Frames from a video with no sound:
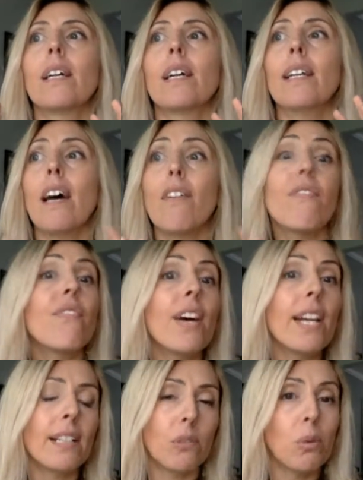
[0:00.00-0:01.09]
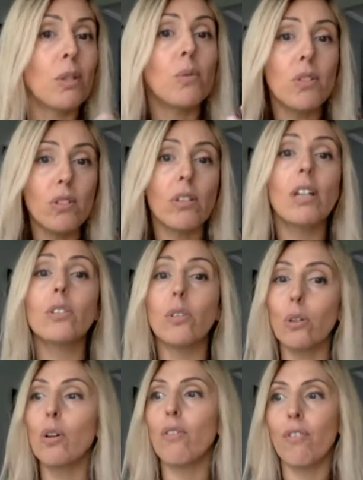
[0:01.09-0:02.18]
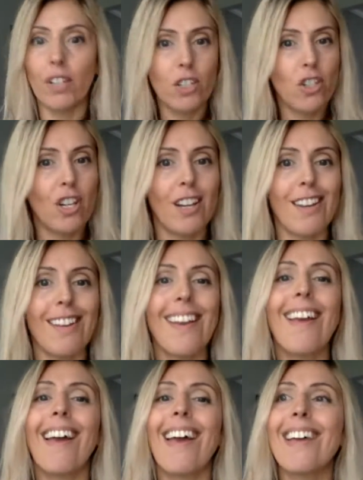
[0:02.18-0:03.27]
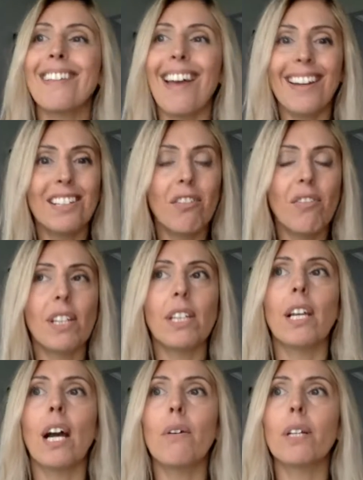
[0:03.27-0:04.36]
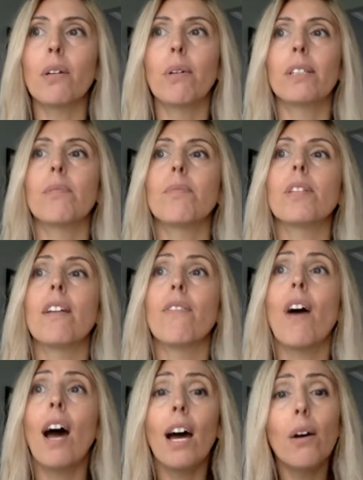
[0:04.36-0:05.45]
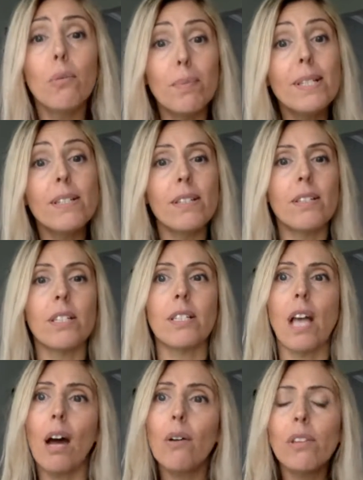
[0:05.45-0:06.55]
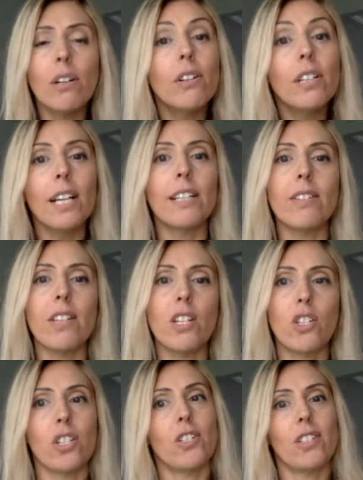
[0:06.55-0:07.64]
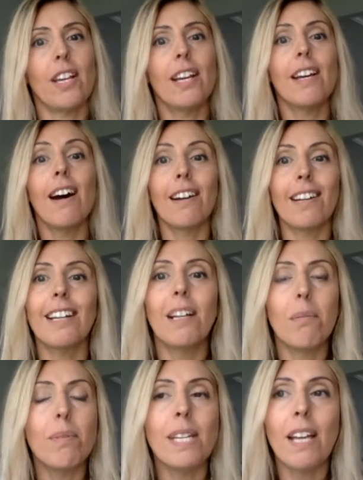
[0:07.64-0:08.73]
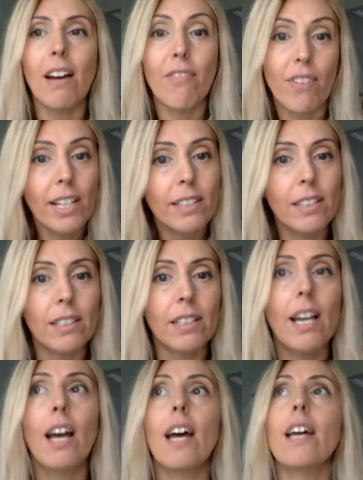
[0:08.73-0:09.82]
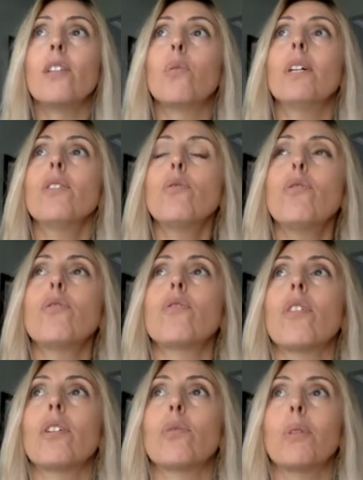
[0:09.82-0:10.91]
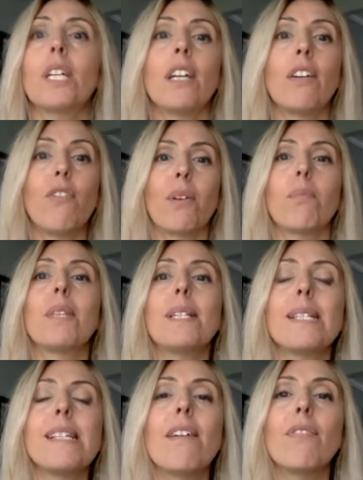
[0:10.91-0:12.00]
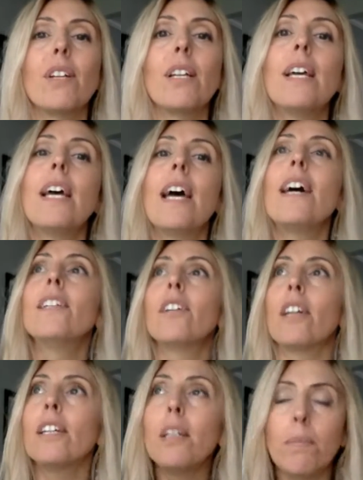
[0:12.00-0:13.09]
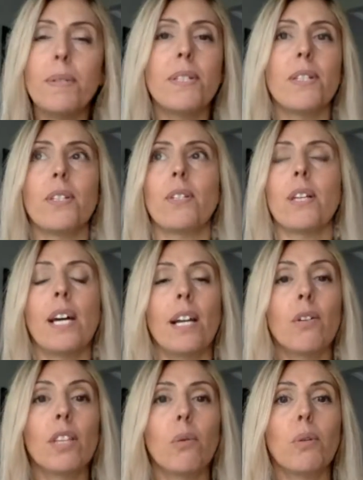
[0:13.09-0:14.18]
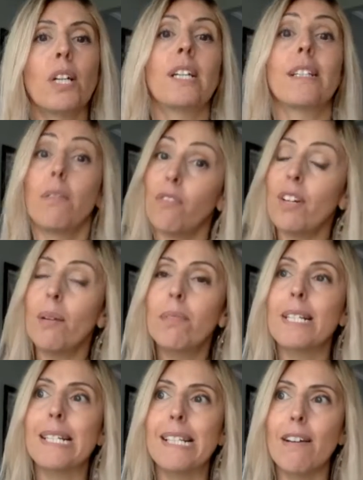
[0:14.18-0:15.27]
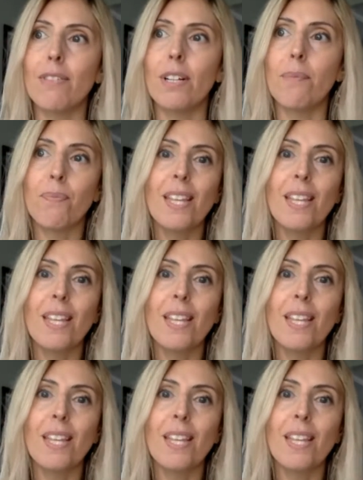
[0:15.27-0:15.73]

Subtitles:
gonna affect when we start all functioning and activating our quantum self, how businesses, how the organizations are gonna be affected. And once you start working from this level and running businesses around the world from this level,